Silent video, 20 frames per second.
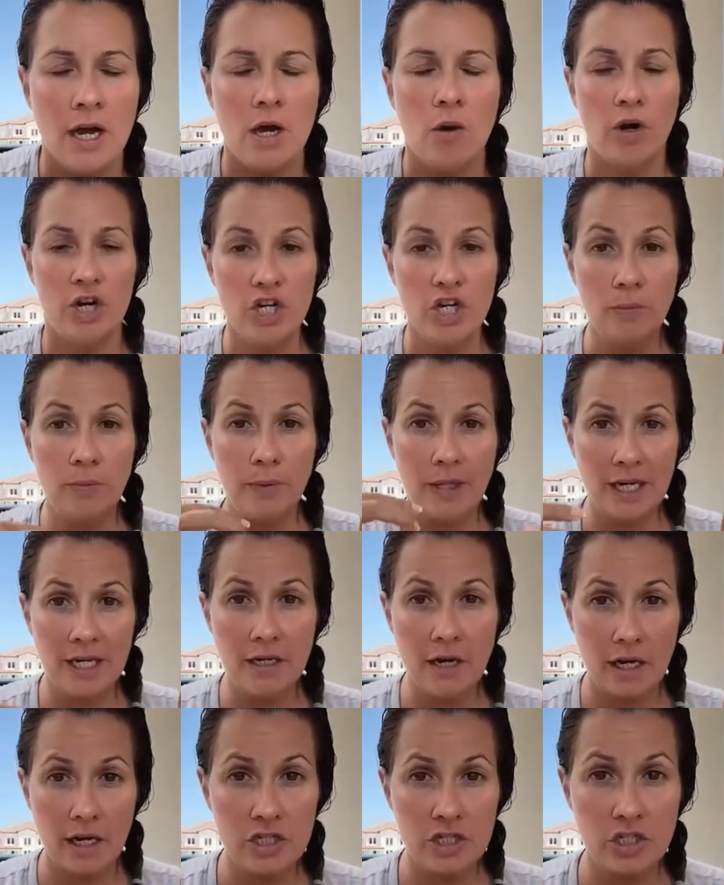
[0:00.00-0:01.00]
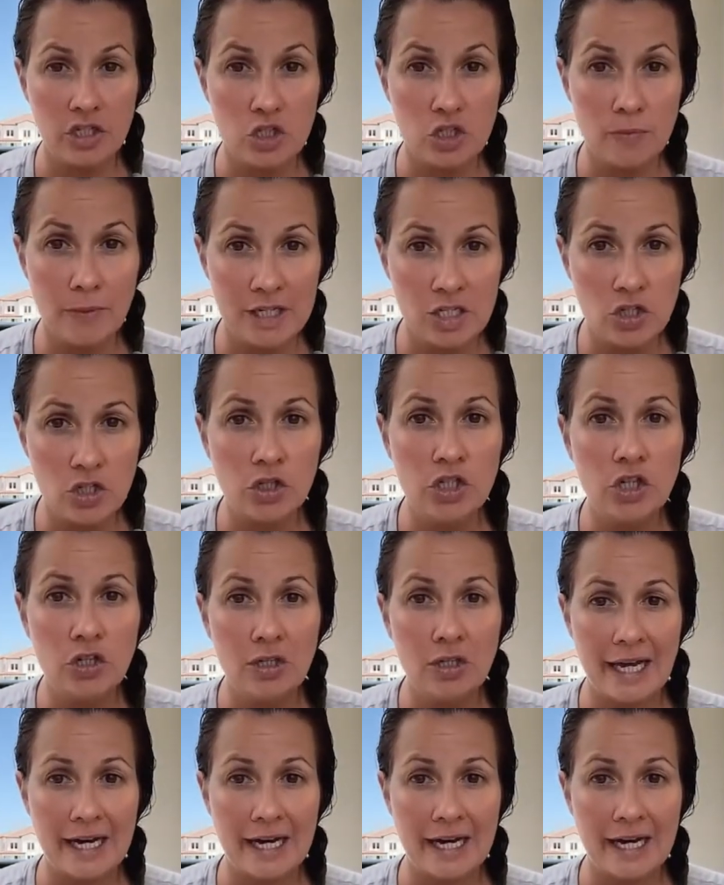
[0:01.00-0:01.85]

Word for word: When you're being non-judgmental, you're